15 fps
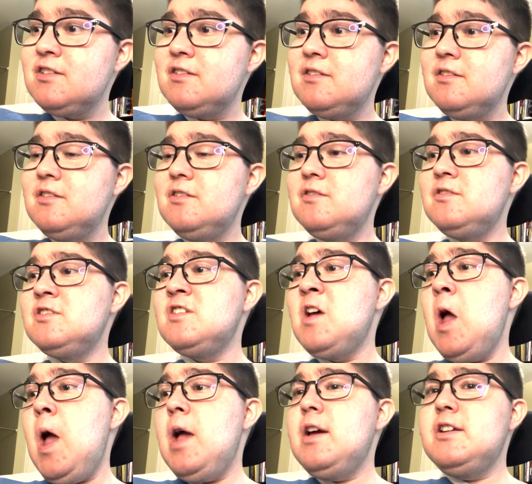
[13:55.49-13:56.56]
You did lose
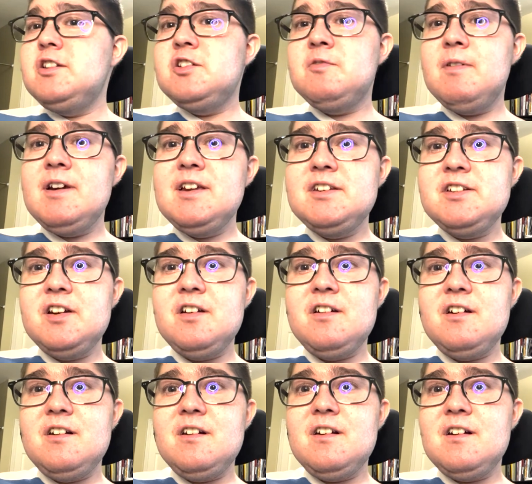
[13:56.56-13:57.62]
Trey
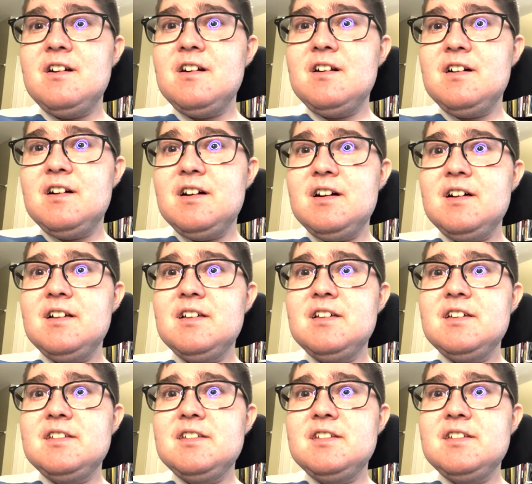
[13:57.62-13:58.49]
Turner